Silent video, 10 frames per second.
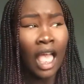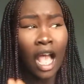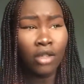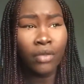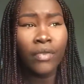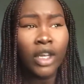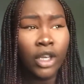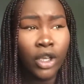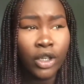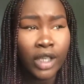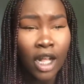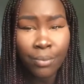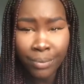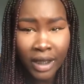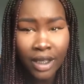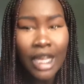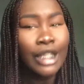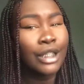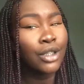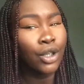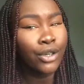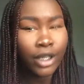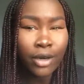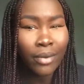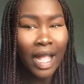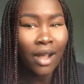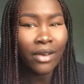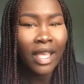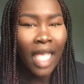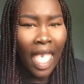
How the fuck are you gonna tell me to turn it around